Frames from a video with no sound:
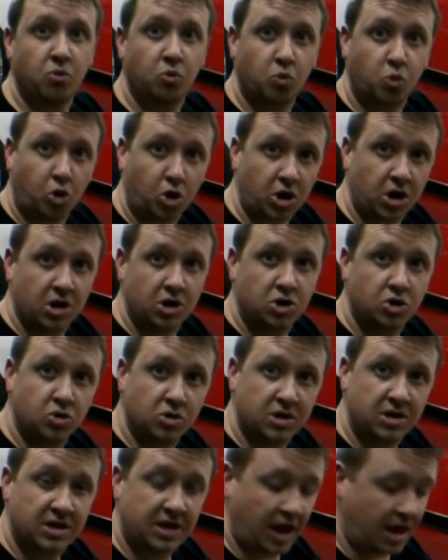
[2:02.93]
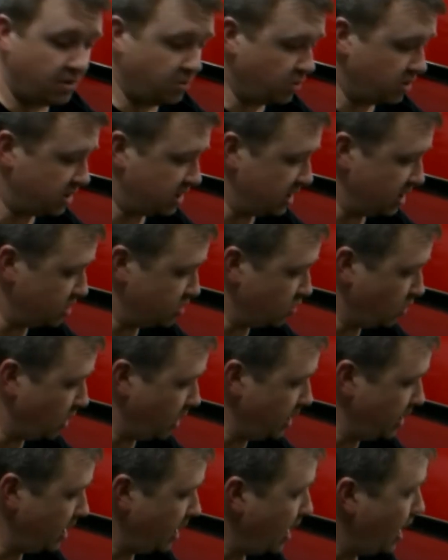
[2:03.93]
We're going to do the same with this
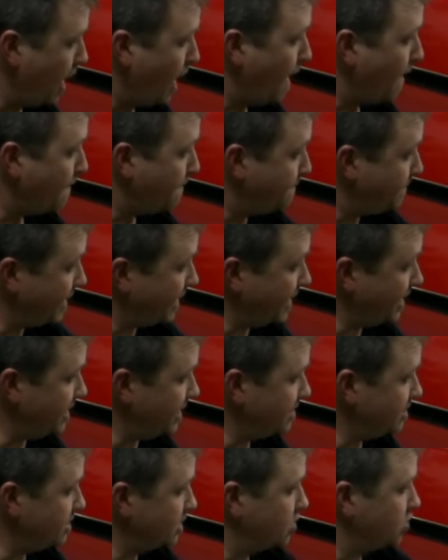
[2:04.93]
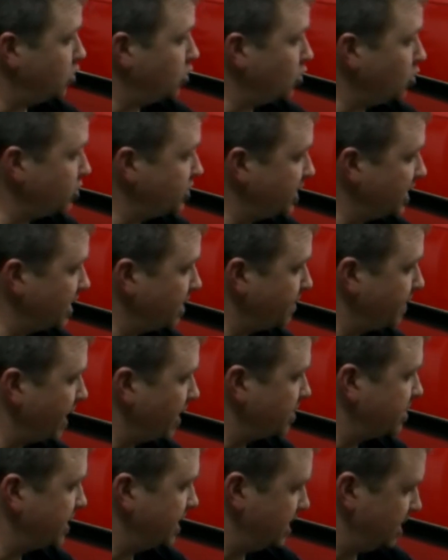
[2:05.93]
one. But the cool thing about
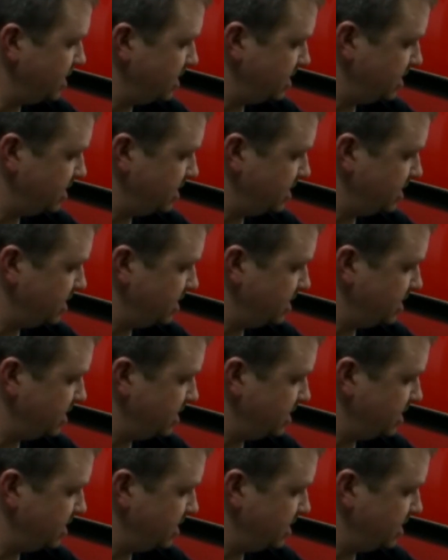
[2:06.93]
this